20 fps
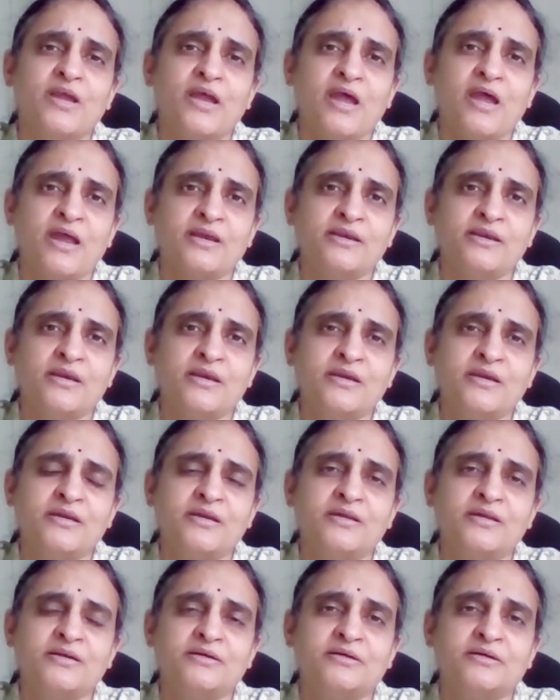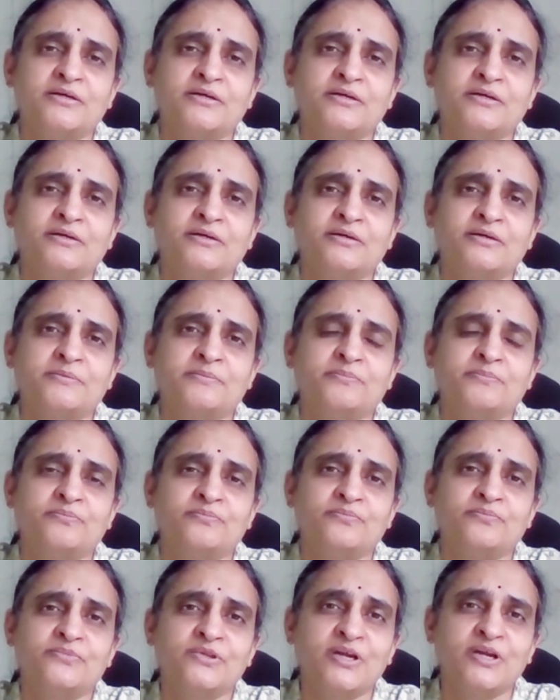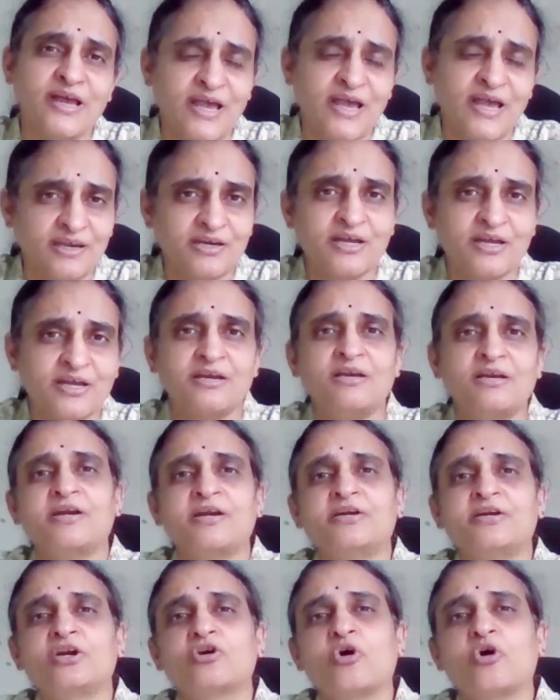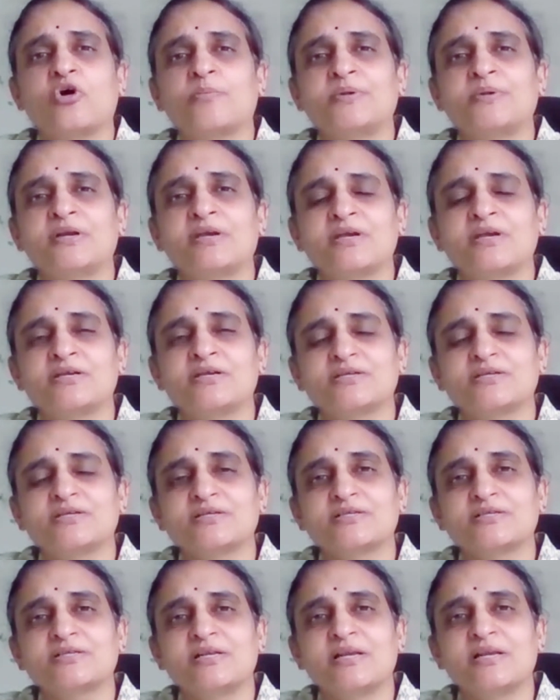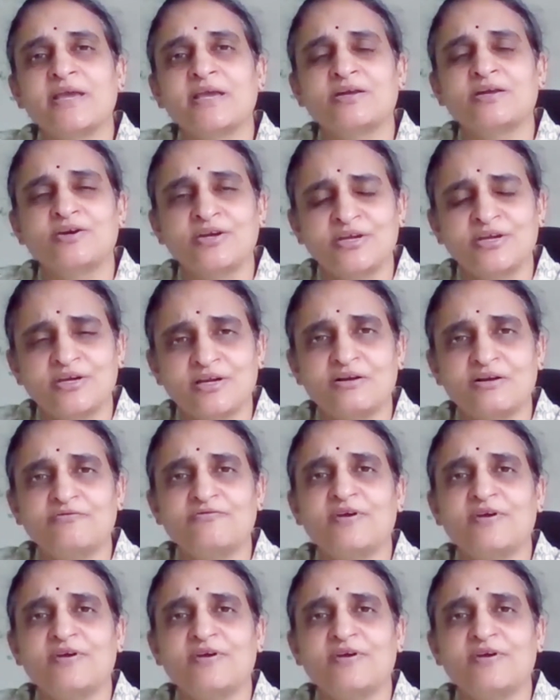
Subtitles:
and the diarrhea related complications like renal